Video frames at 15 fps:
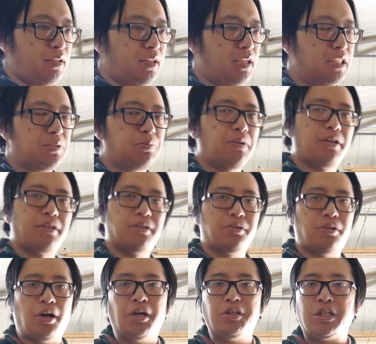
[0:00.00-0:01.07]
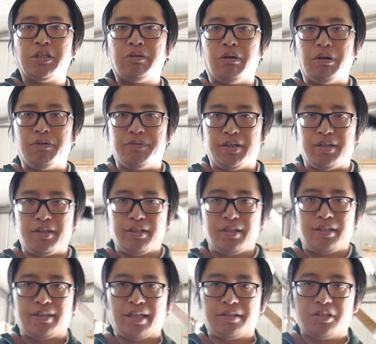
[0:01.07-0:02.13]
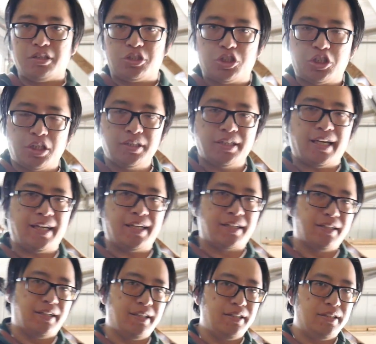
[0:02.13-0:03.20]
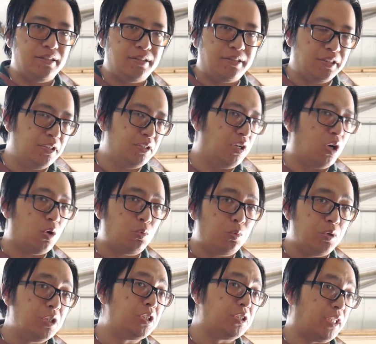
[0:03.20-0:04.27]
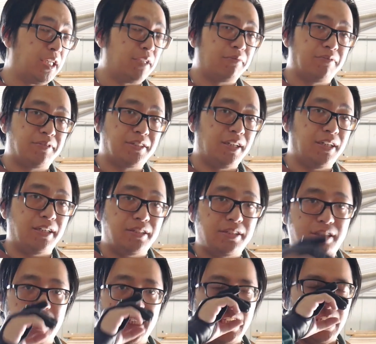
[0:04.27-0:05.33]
It's worth noting, however, that the chin anchor didn't originate with sights.